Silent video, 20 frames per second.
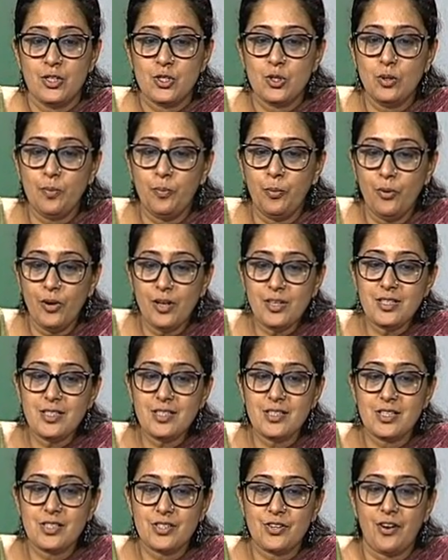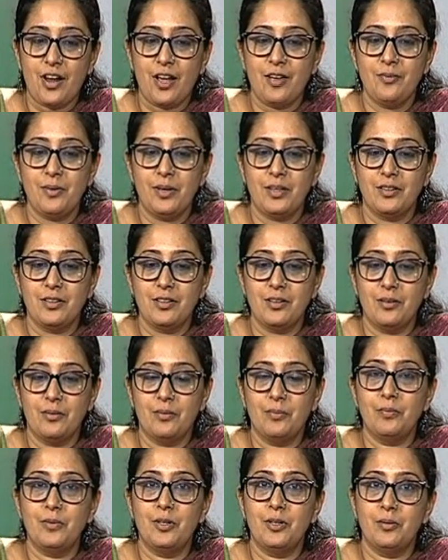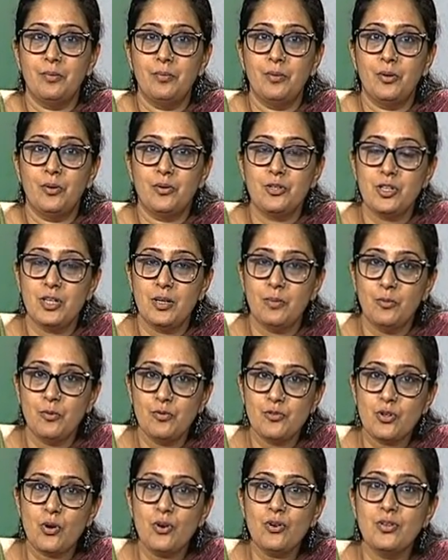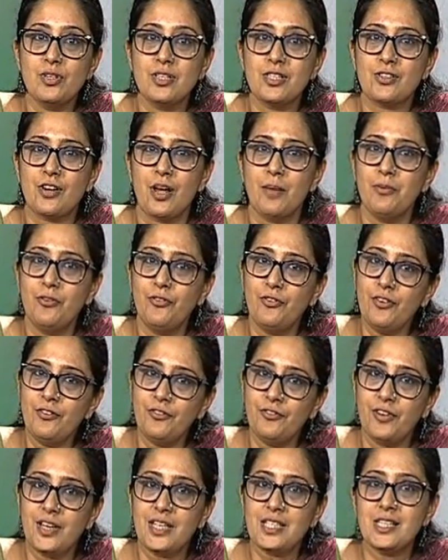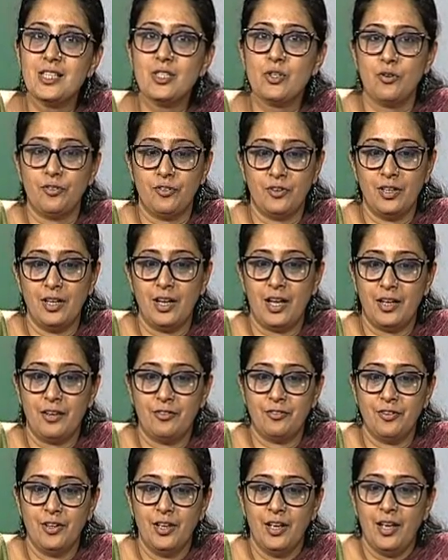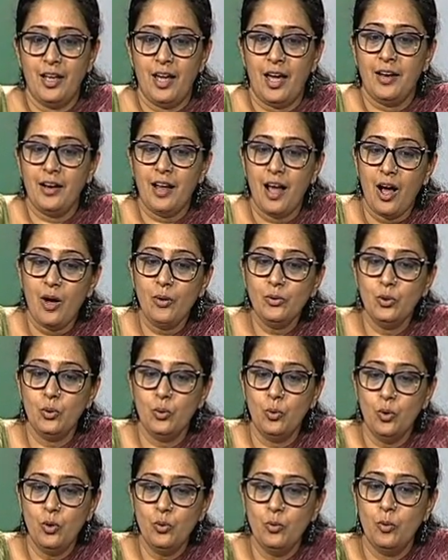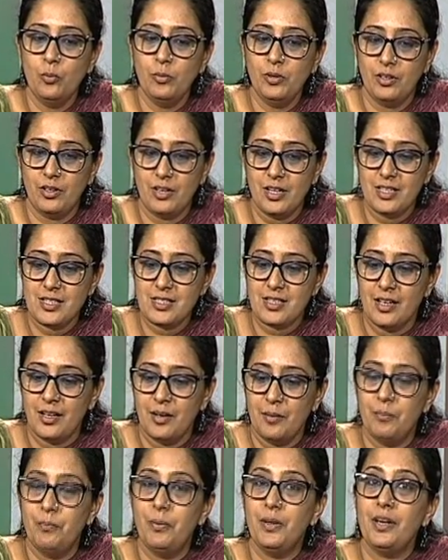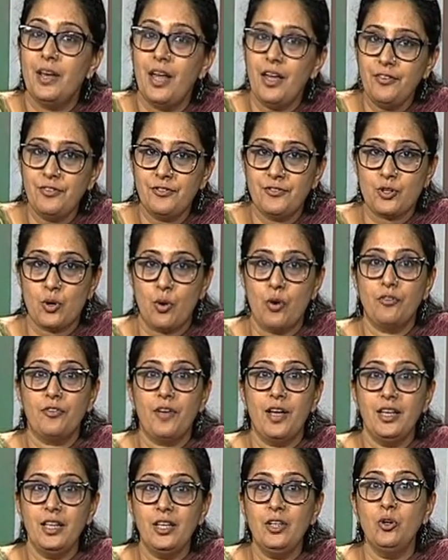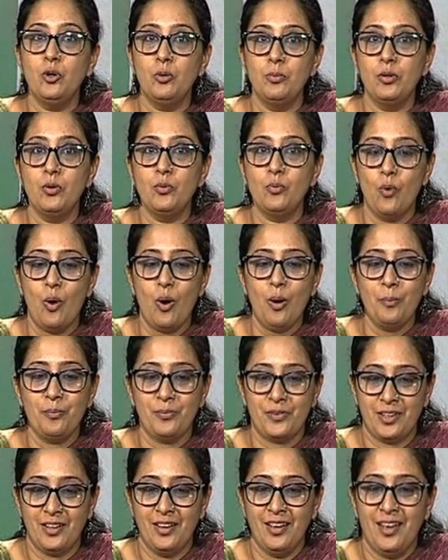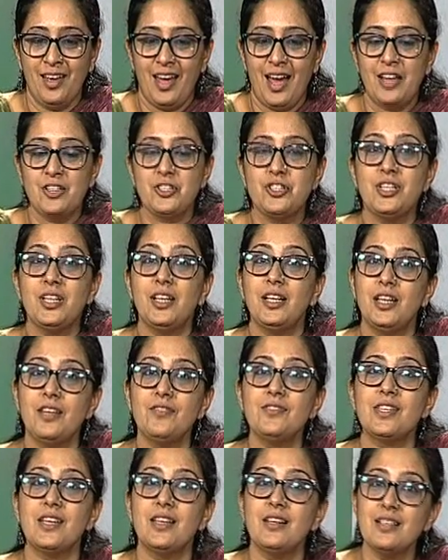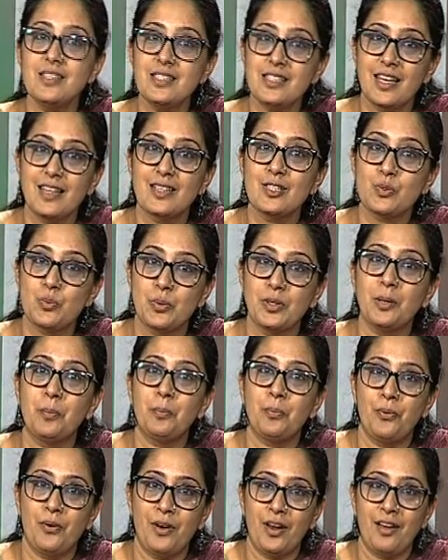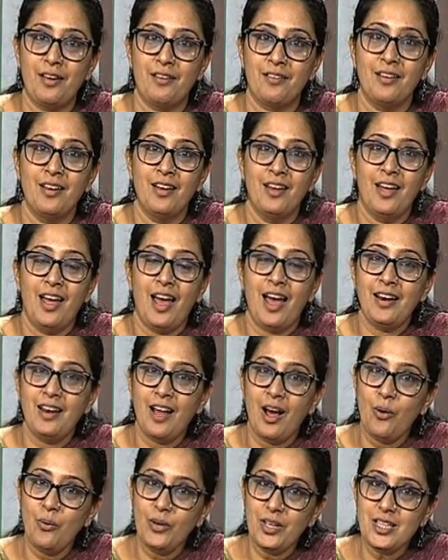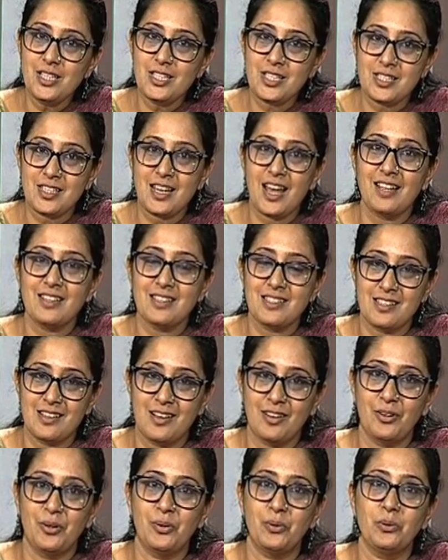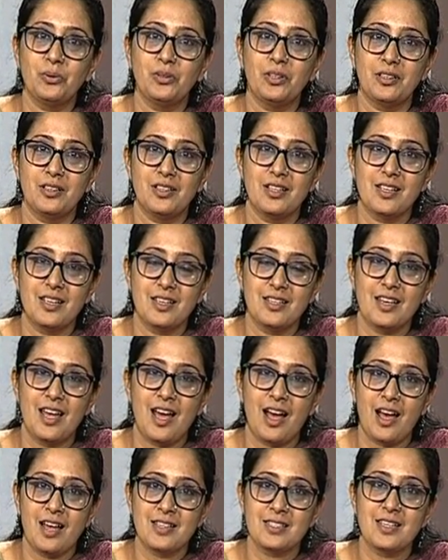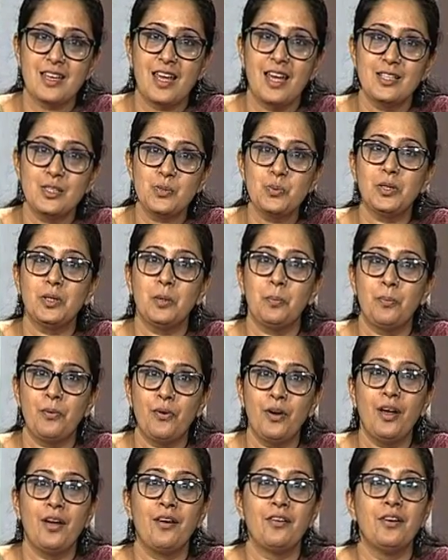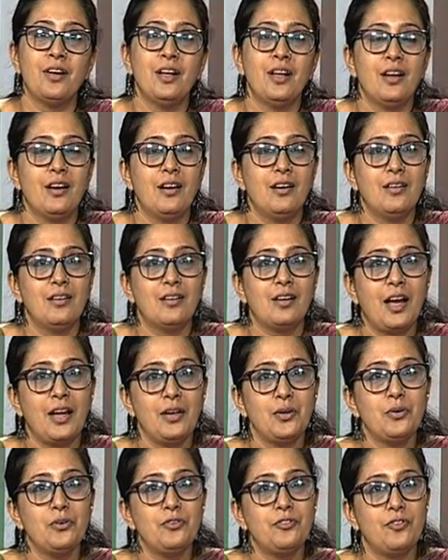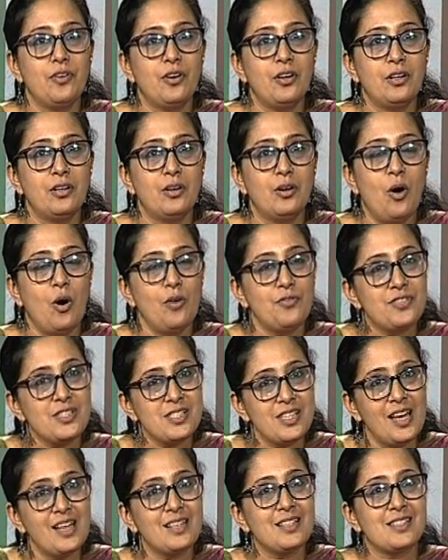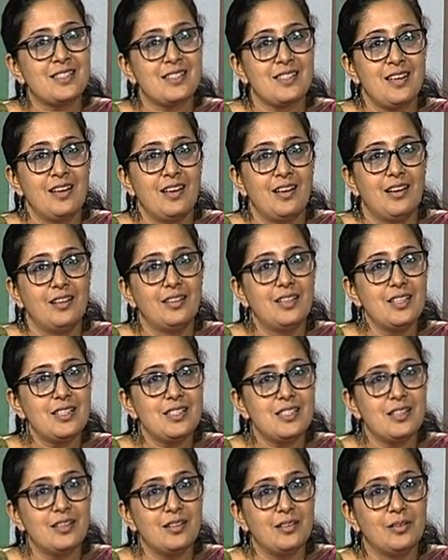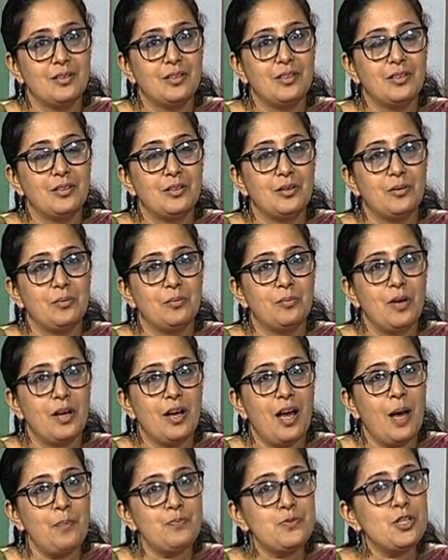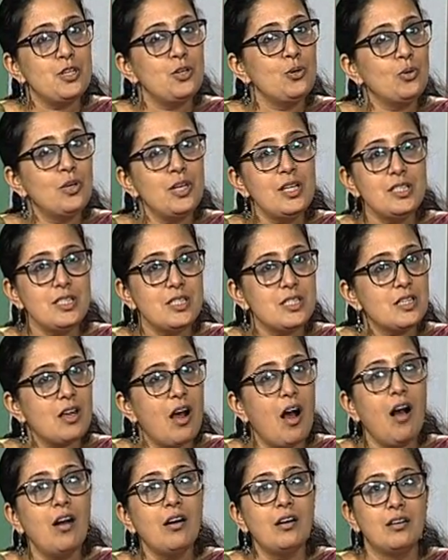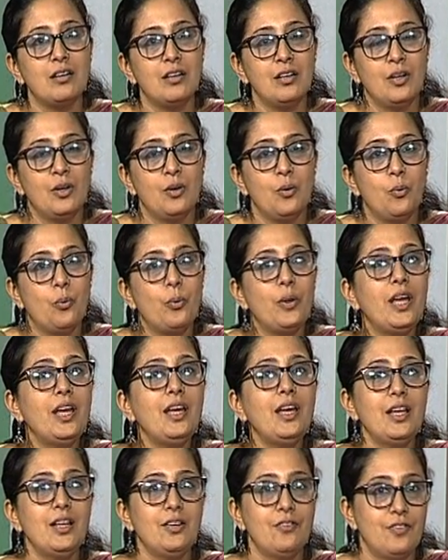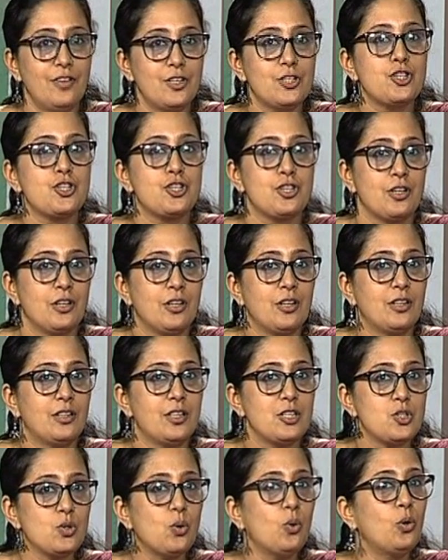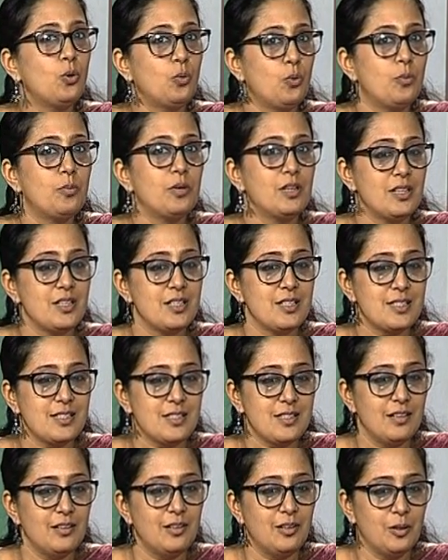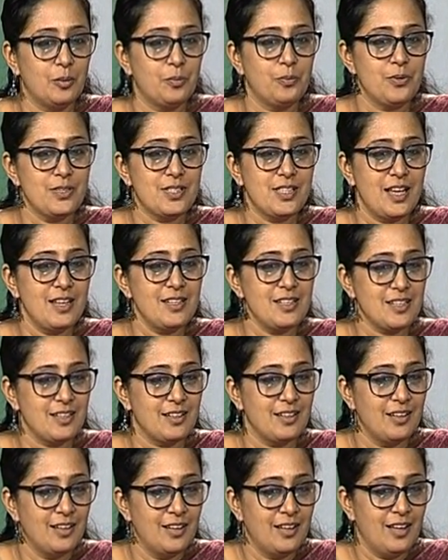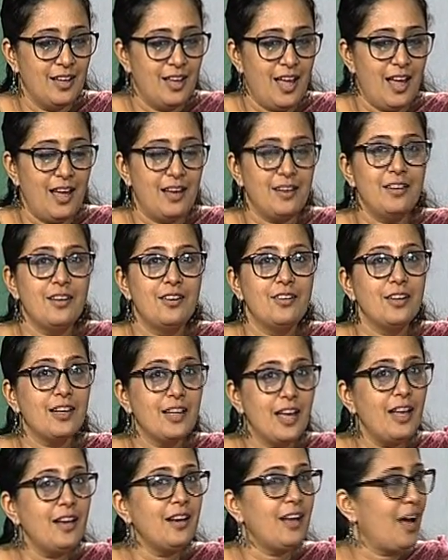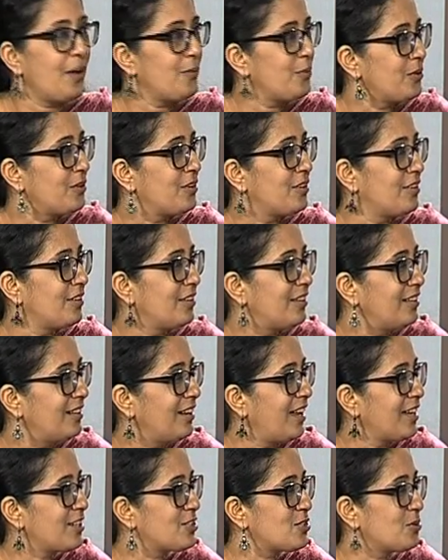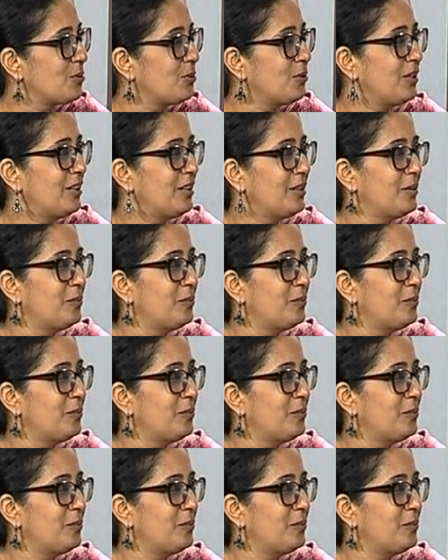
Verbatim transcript: So the poet is describing the, the, you know, she moves on to describe different phases of her life and how the old woman is bereft of any human warmth and she lives in a sense with a prayer and how each stanza, you know, the, the, it, as it ends with the prayer, uh, kind of uh, offsets this the, the, the absolutely stark way in which this old woman is uh, presented. And here again, I would uh, like to.